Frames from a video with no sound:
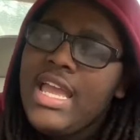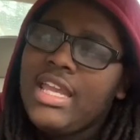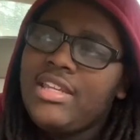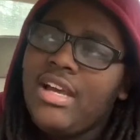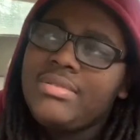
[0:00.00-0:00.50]

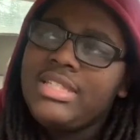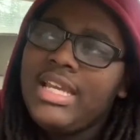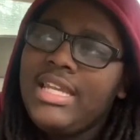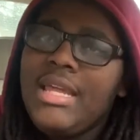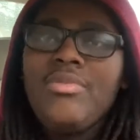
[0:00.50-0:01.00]
You know what I'm
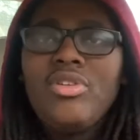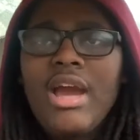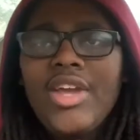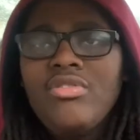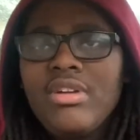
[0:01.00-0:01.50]
saying? Let me know
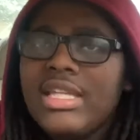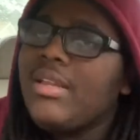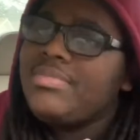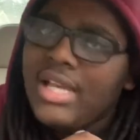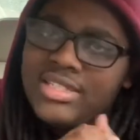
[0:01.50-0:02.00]
how you going to get
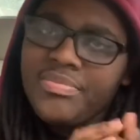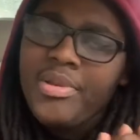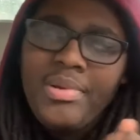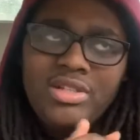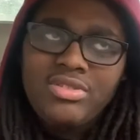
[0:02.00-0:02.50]
them toxic
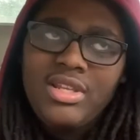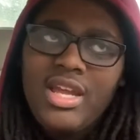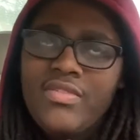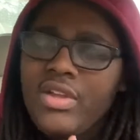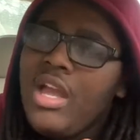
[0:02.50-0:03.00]
people out your
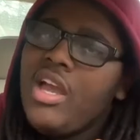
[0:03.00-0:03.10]
life.